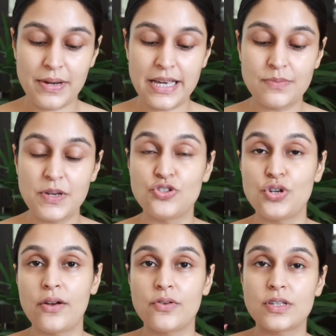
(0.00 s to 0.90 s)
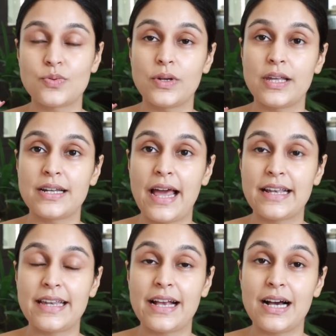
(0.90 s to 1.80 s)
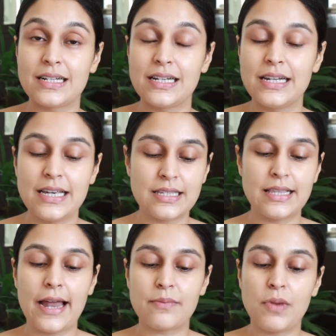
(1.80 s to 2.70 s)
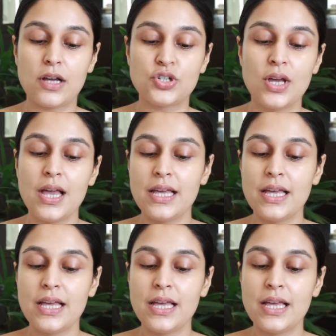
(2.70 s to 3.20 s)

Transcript: Please be generous with it and take at least that much.